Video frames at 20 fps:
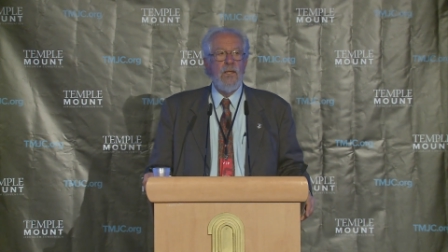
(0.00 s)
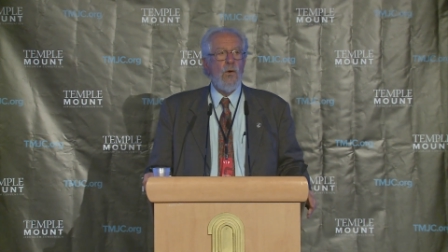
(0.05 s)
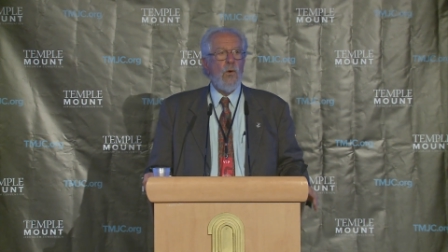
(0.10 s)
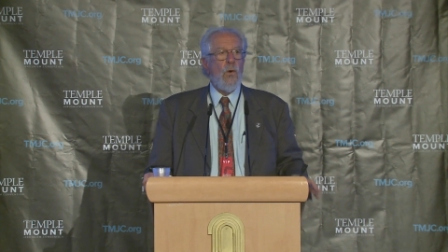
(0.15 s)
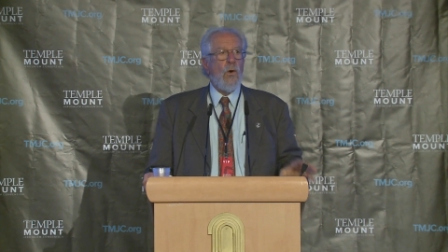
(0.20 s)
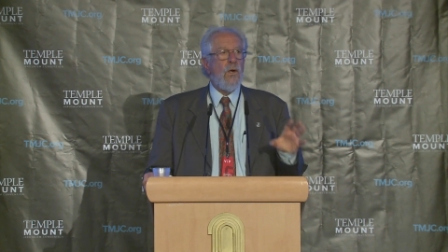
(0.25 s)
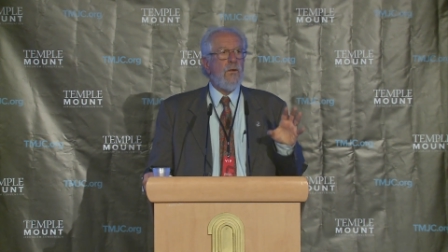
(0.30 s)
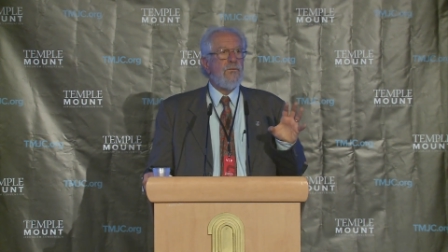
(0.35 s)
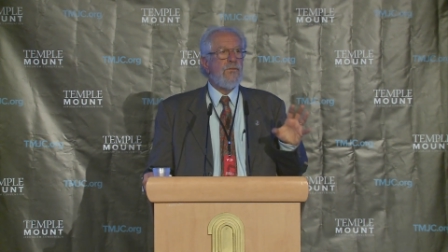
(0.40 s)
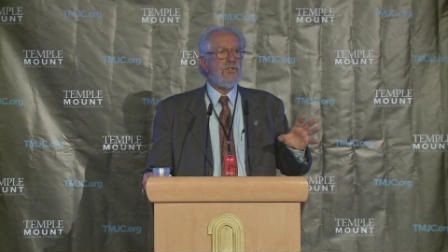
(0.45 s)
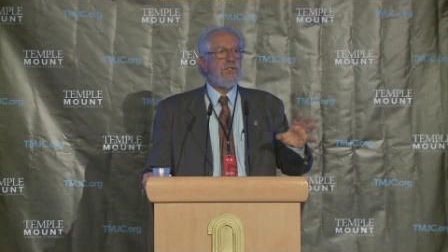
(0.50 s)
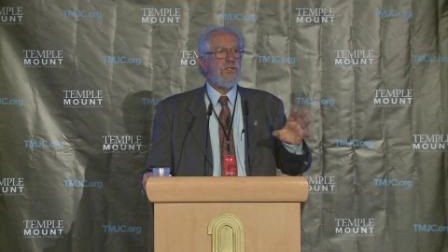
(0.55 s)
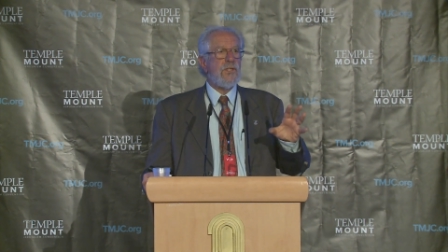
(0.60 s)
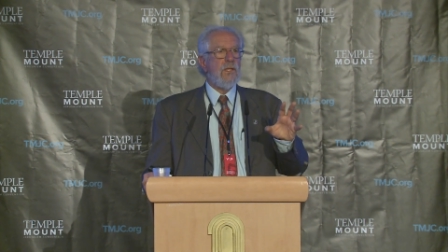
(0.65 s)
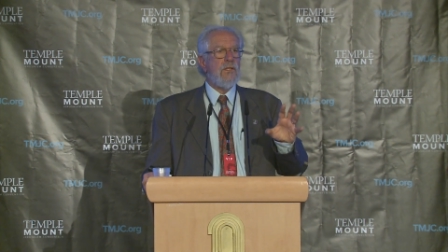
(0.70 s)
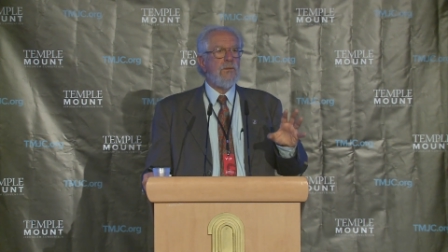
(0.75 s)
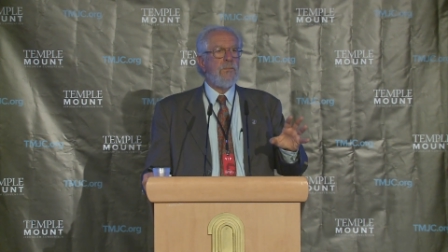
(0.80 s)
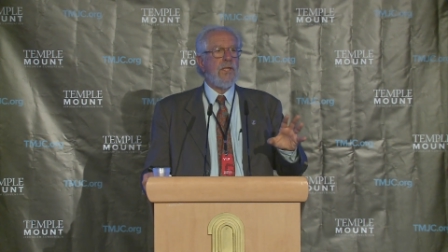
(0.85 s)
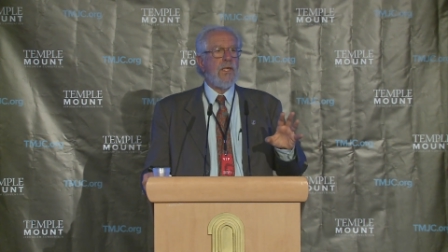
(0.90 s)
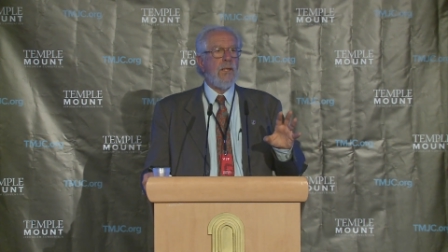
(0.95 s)
all of a
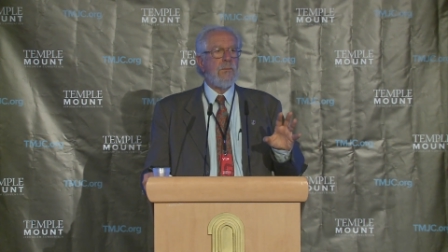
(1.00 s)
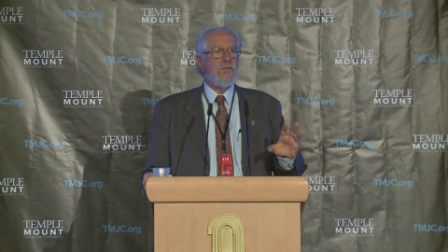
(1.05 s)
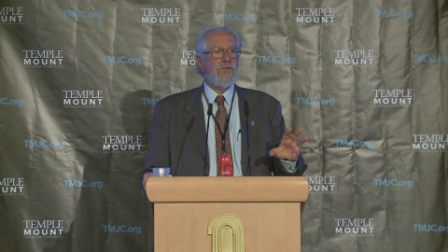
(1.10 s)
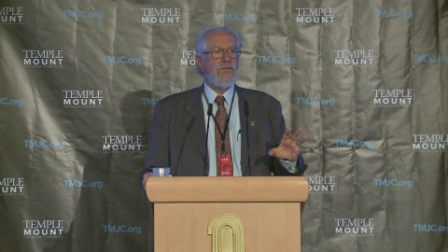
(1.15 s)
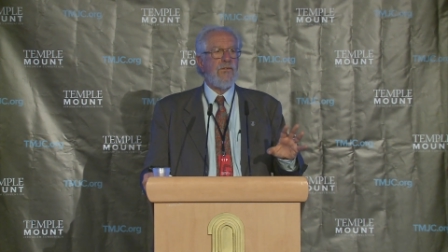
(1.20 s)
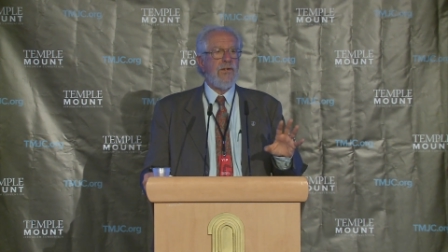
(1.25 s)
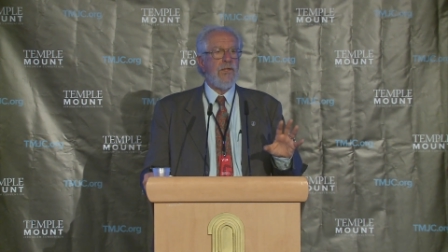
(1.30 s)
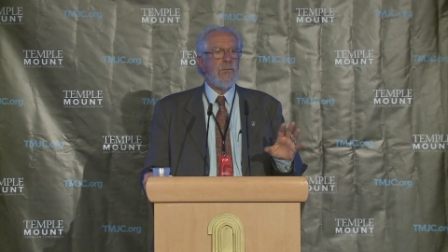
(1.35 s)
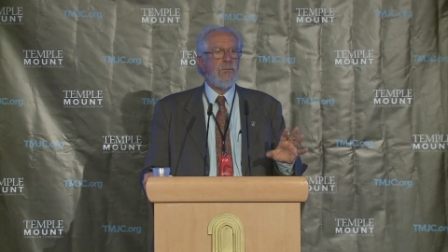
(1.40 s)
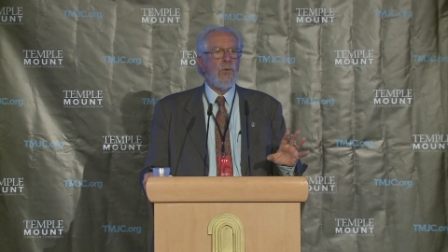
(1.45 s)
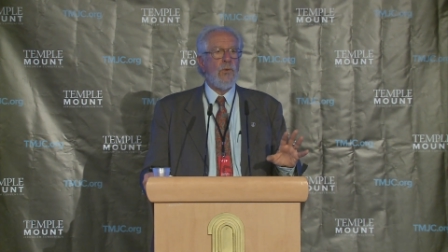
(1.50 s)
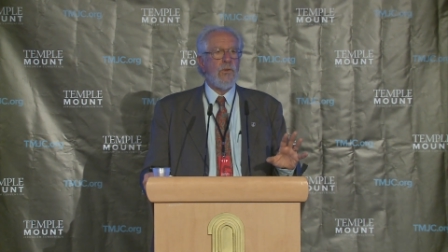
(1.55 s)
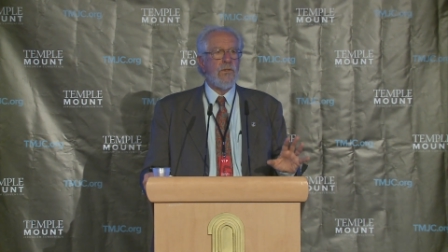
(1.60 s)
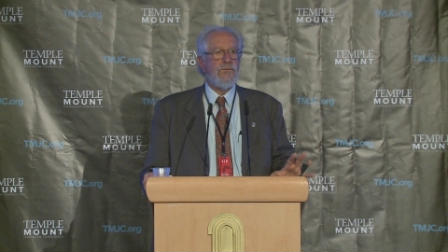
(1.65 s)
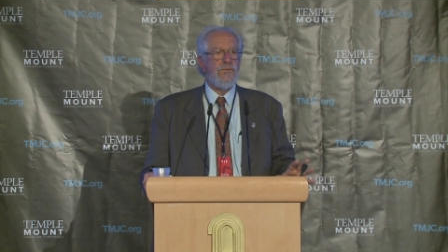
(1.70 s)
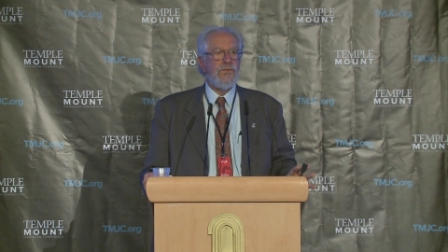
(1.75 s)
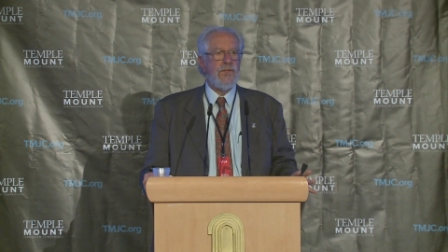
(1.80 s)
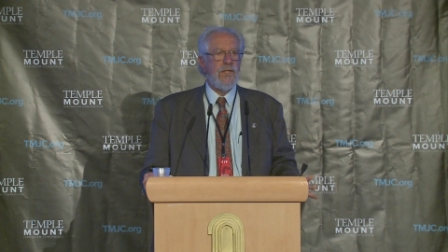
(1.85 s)
sudden it becomes very important for